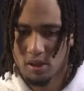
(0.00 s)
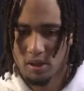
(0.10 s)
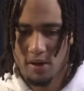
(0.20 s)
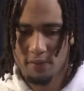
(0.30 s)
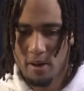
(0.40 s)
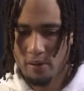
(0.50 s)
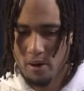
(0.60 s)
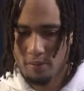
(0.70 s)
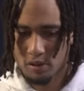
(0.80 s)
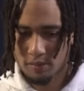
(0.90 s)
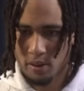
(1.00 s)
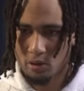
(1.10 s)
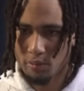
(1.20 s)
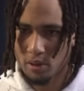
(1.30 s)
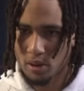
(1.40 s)
Like, everybody around me has been
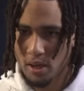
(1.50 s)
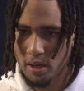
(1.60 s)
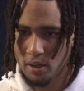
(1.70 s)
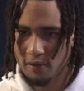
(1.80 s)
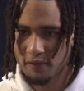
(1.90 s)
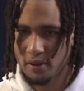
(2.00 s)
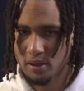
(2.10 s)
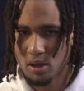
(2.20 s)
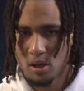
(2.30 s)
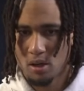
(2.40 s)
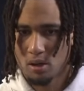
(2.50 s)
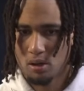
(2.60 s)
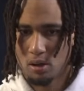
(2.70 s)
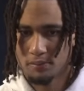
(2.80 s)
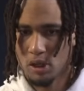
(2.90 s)
helping a lot. And I feel like
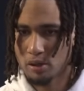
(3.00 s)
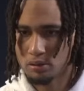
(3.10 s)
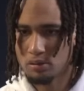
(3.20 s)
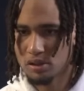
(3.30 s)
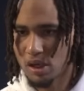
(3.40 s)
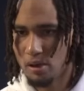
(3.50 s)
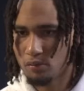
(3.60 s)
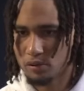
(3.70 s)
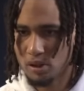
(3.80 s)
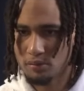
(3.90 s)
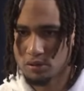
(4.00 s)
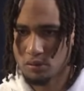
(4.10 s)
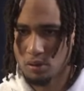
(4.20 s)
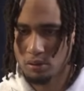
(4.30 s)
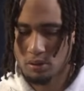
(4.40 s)
I'm trying to do the same with them as
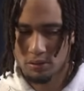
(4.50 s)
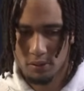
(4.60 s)
well, you know.